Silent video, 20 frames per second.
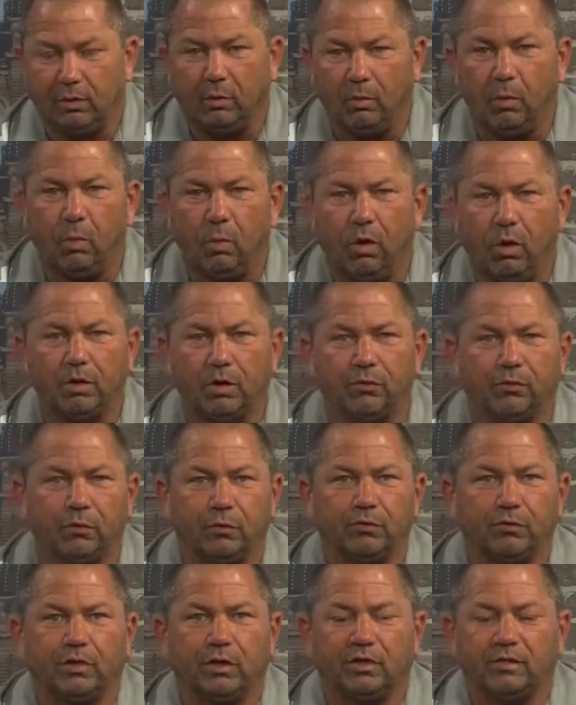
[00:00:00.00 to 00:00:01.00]
One of the
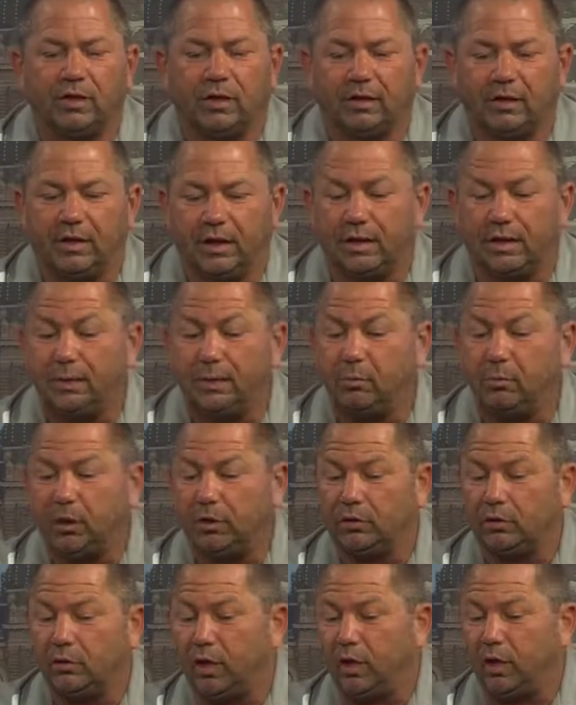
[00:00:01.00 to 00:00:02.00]
first things that I did
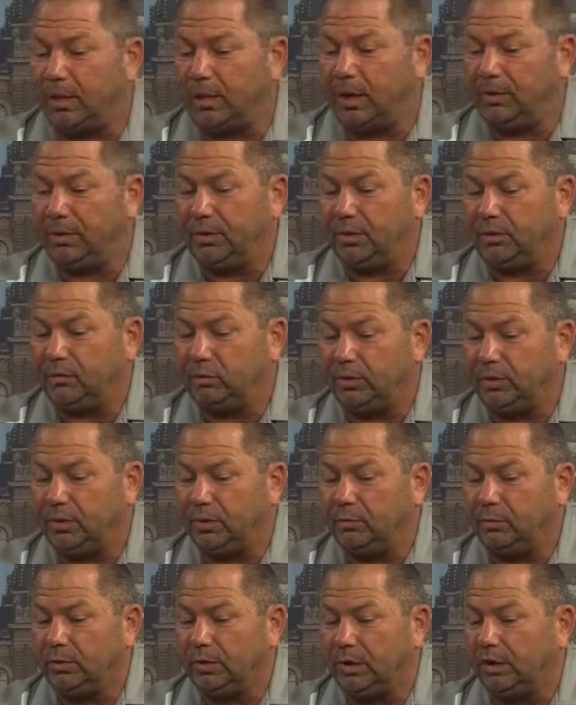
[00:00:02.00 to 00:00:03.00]
want to talk about, because
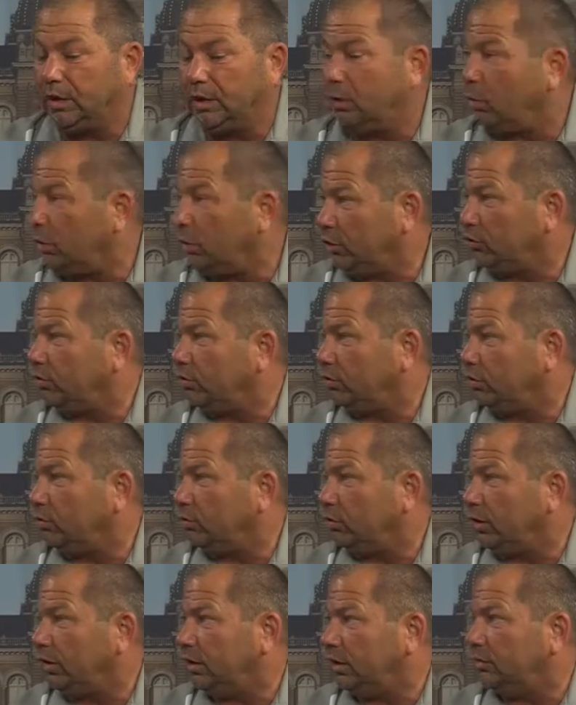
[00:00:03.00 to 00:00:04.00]
we get
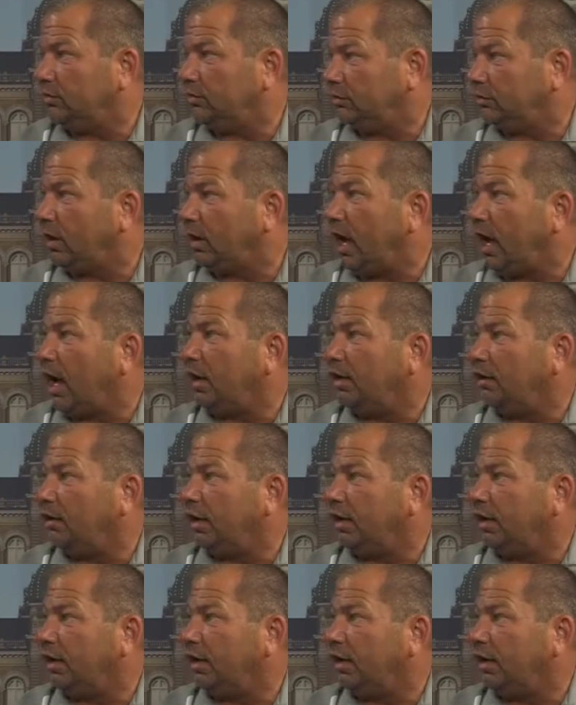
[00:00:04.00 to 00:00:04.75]
questions when it gets hot